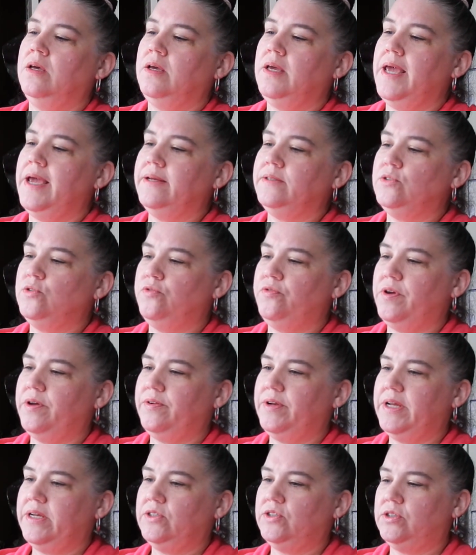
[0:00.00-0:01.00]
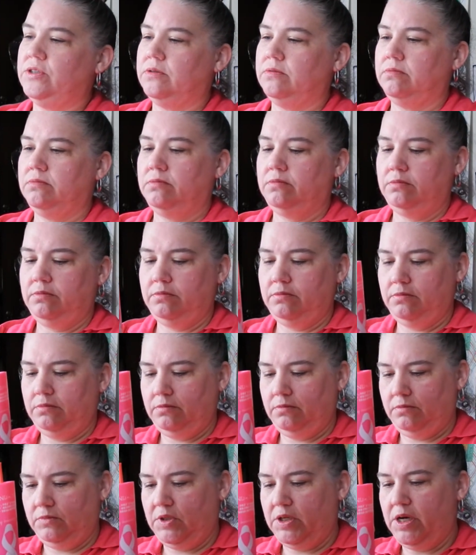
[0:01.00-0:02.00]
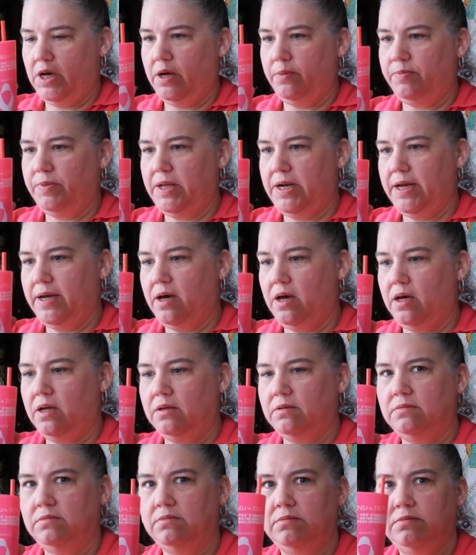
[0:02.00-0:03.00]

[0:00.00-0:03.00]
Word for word: Cancer Foundation cup that I got